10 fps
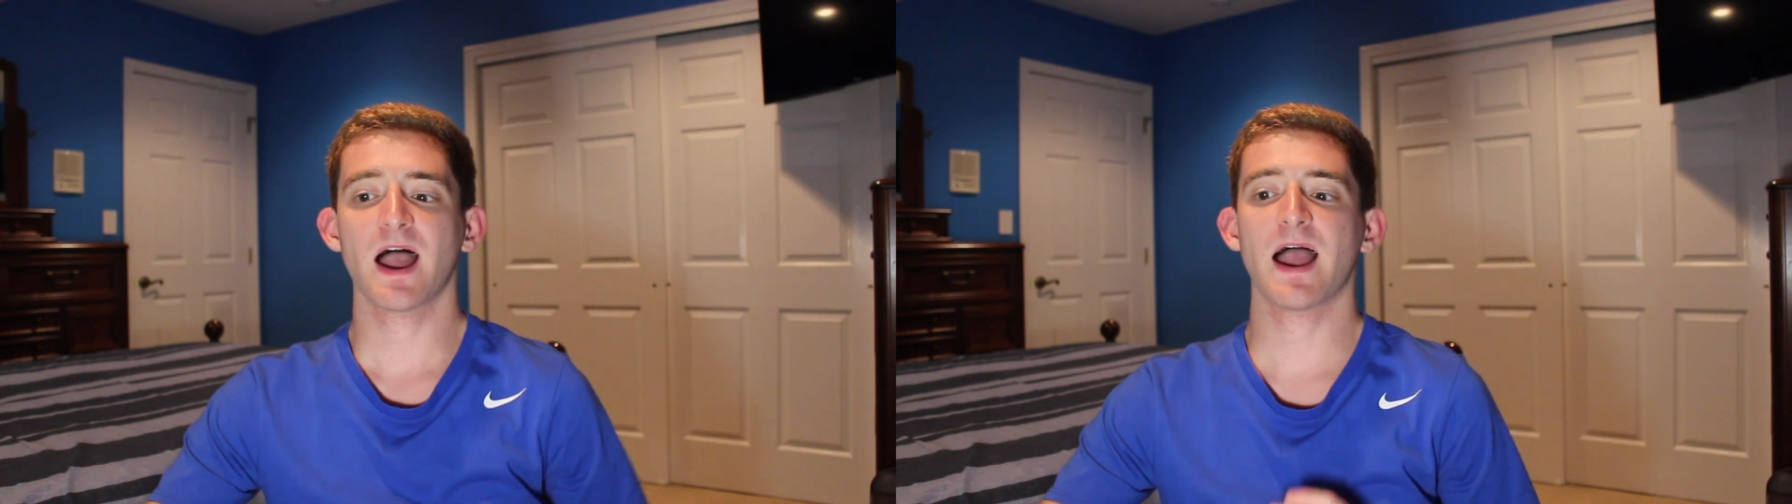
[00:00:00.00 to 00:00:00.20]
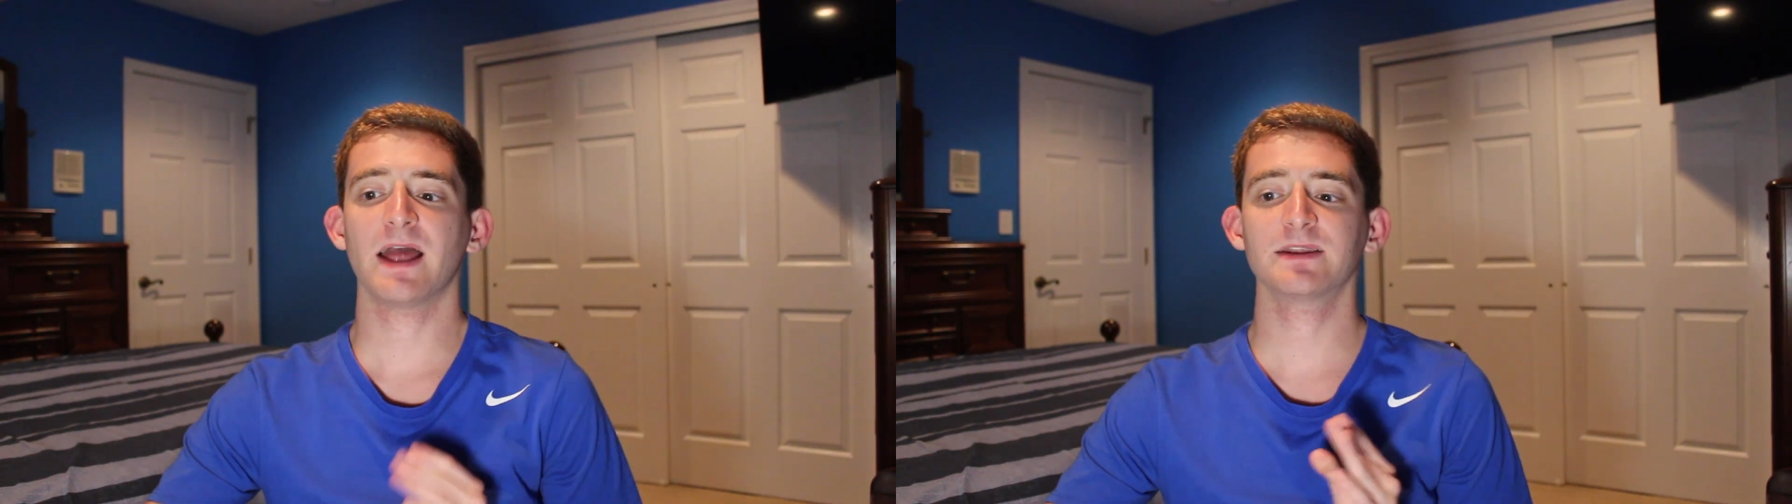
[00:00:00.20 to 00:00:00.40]

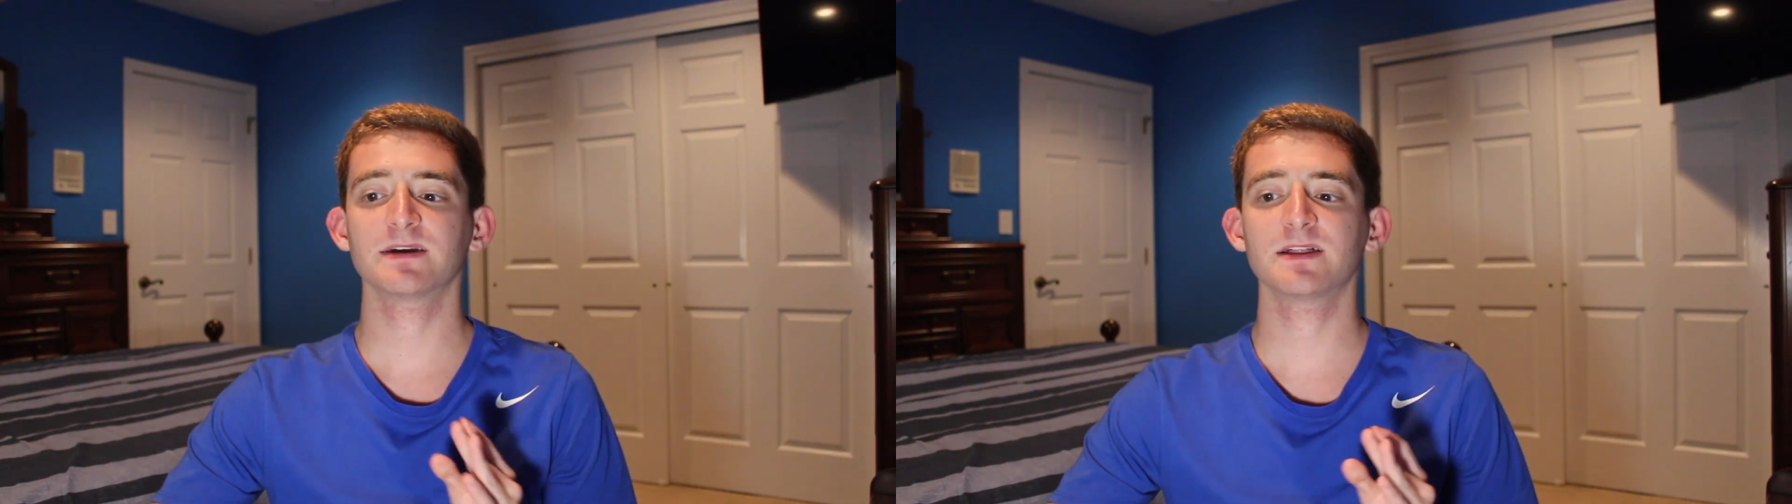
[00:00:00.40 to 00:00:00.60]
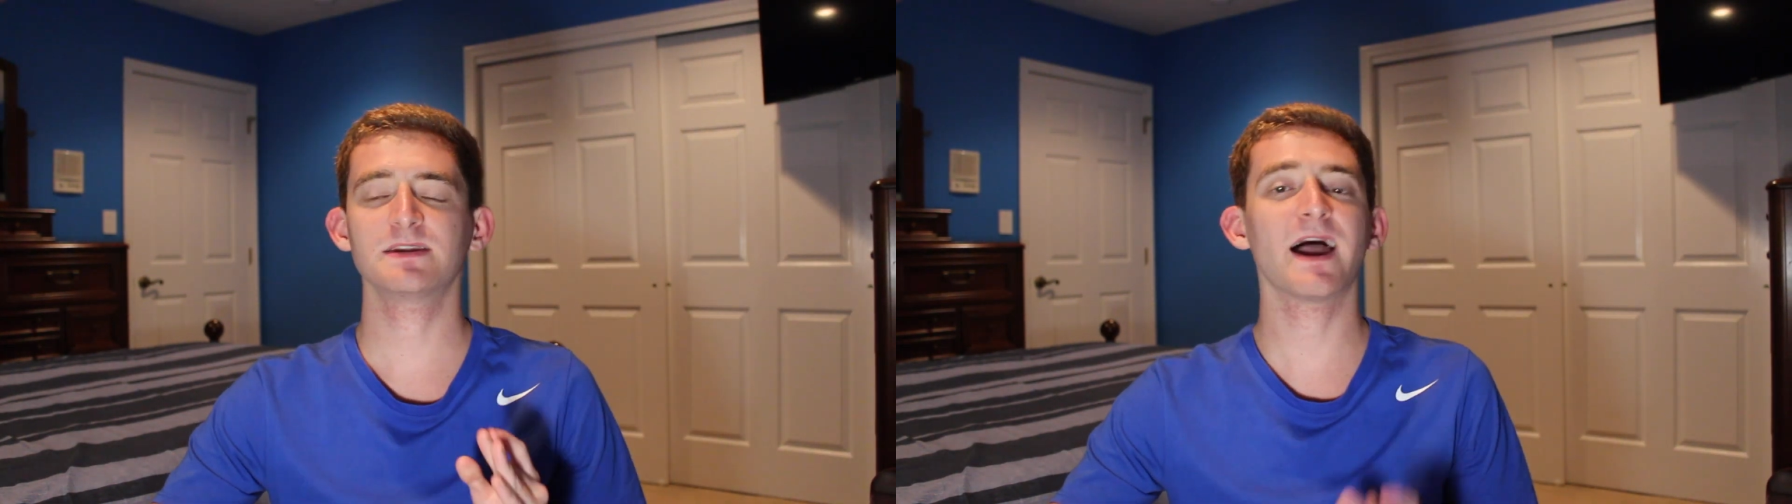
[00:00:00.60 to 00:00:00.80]

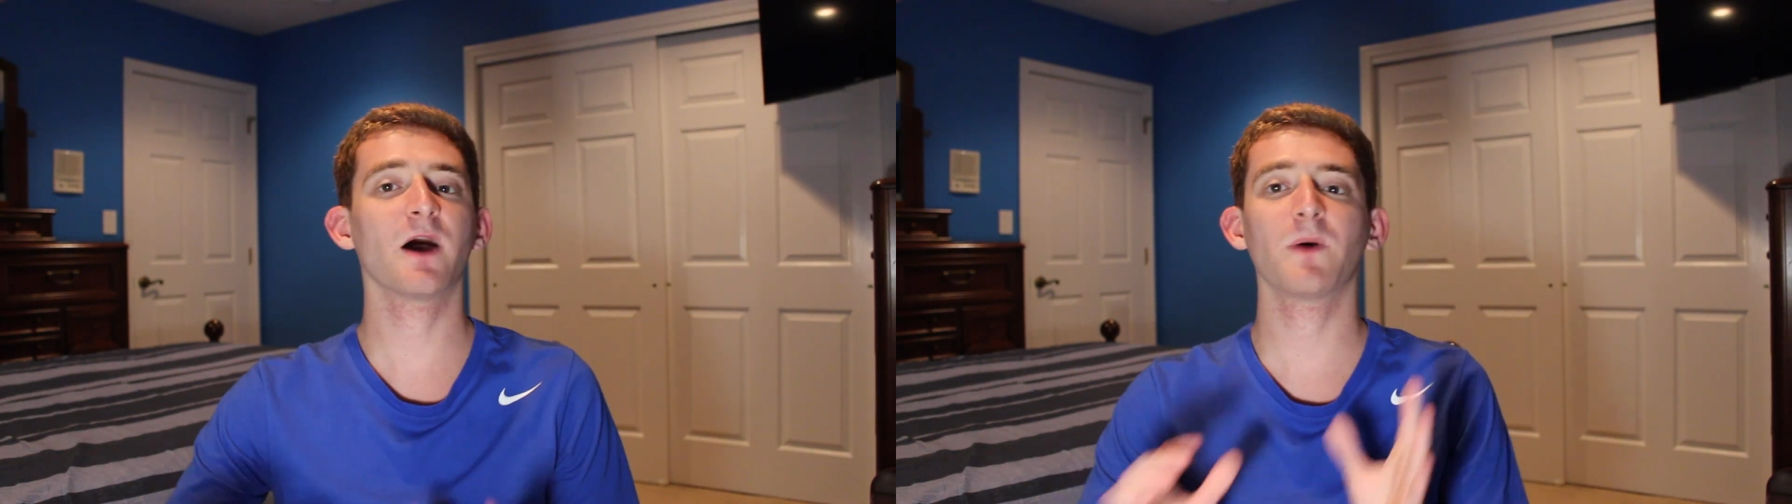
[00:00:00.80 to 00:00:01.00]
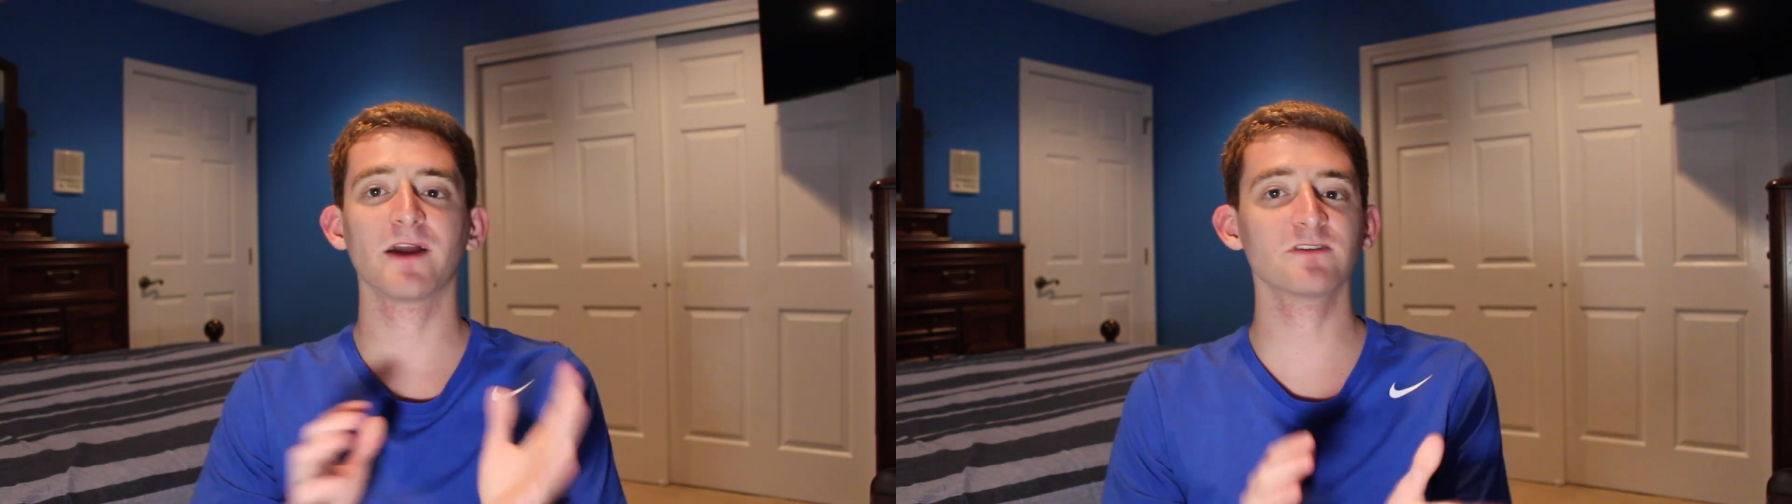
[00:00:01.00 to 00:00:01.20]
And
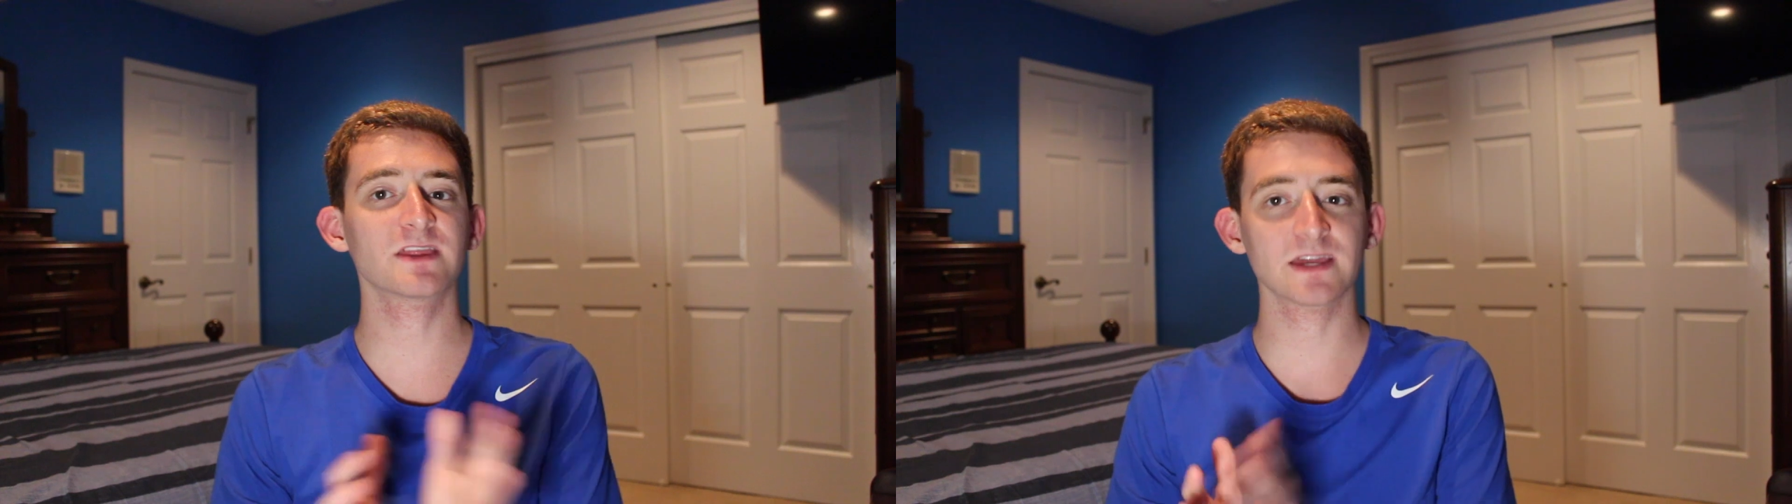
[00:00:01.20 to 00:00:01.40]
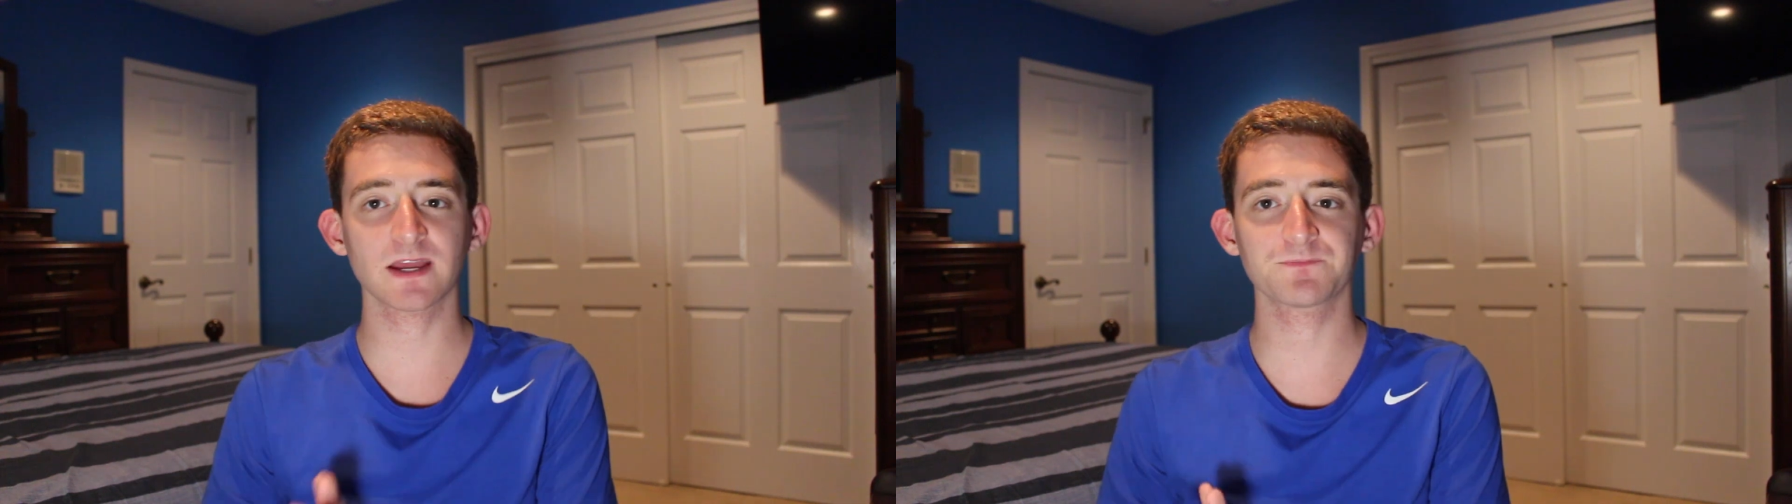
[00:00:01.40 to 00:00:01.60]
now
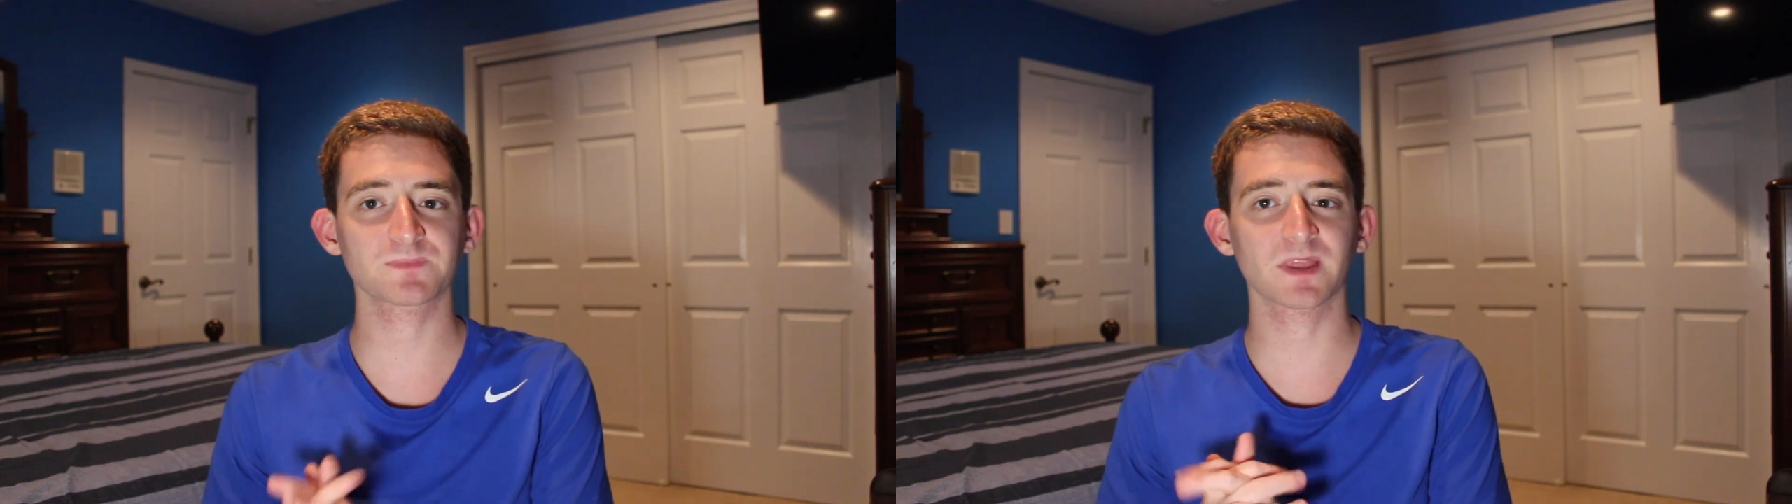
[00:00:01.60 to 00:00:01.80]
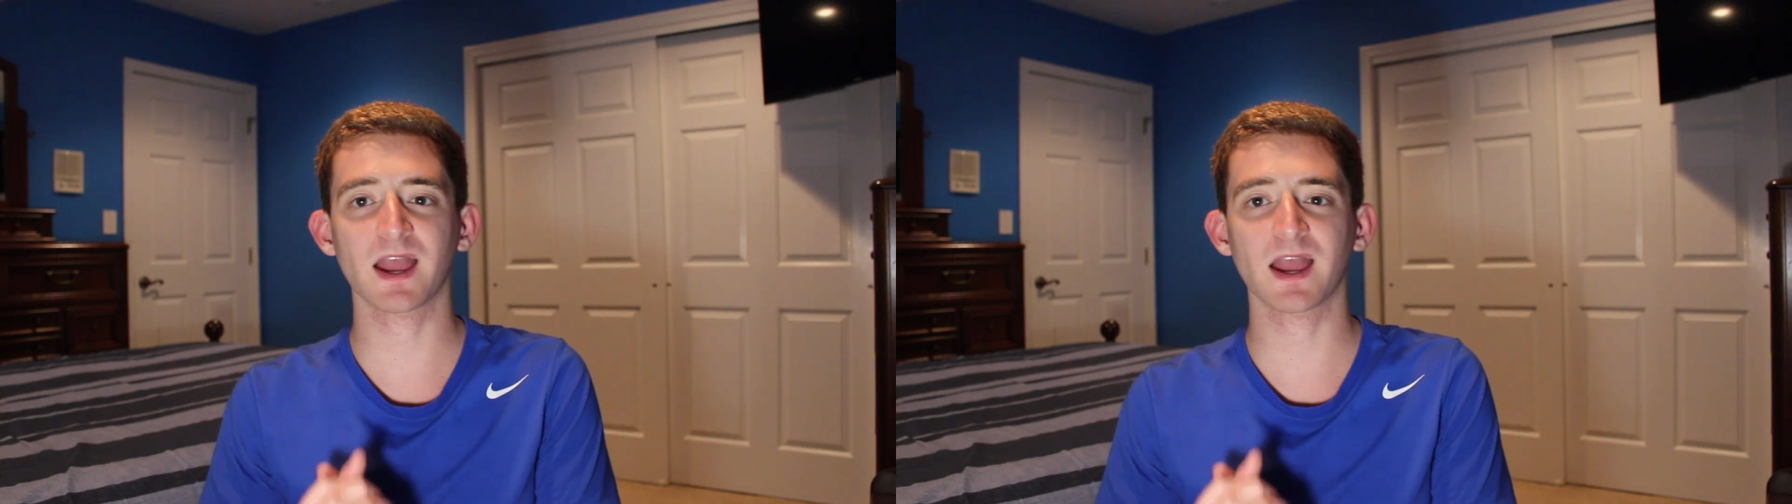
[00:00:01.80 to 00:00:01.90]
everything